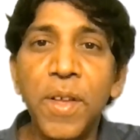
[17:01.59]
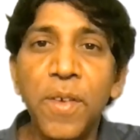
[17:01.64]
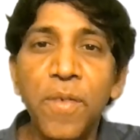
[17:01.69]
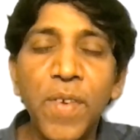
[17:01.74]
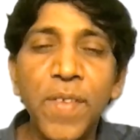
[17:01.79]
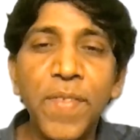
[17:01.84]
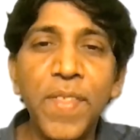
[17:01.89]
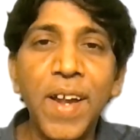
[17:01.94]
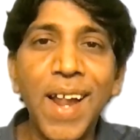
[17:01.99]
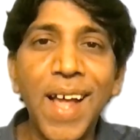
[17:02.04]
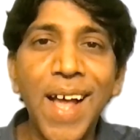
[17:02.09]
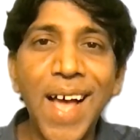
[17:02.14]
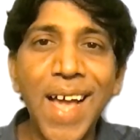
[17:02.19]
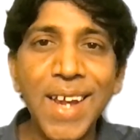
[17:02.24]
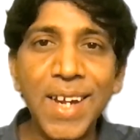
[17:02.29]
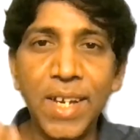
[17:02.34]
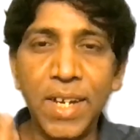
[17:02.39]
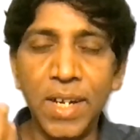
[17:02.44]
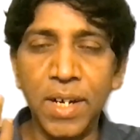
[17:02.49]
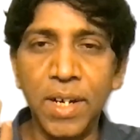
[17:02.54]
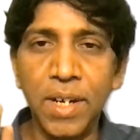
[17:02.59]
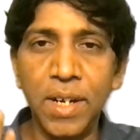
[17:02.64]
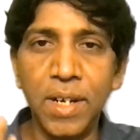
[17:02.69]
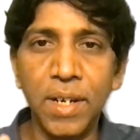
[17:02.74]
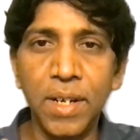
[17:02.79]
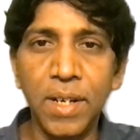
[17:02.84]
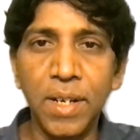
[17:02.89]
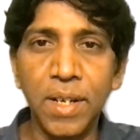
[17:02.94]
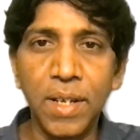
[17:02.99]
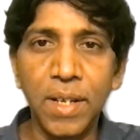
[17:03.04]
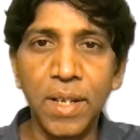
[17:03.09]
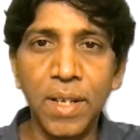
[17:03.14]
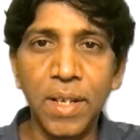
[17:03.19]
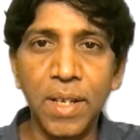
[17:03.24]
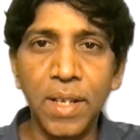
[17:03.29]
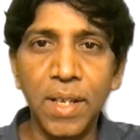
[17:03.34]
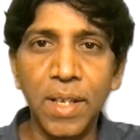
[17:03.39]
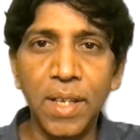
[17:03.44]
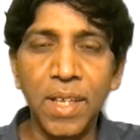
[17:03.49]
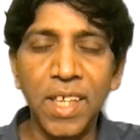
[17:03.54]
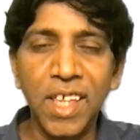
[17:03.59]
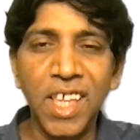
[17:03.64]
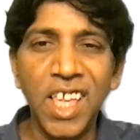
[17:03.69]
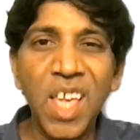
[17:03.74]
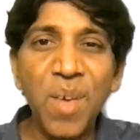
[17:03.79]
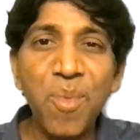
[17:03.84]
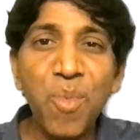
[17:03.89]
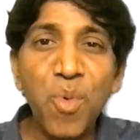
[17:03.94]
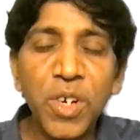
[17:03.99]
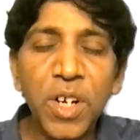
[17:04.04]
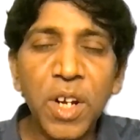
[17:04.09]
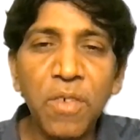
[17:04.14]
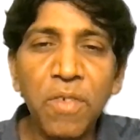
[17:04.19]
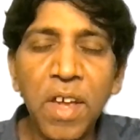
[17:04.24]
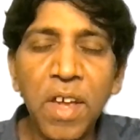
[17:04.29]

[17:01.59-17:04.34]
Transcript: with that heightened emotional